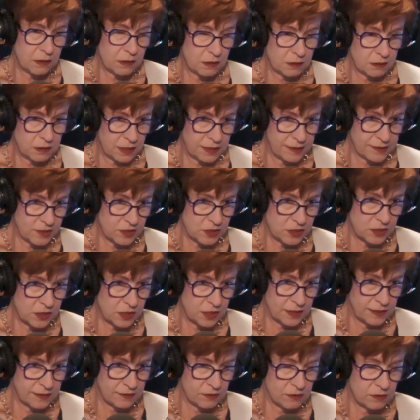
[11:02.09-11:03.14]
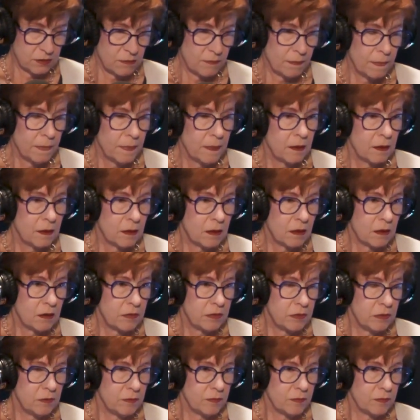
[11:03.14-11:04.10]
the legislature uh,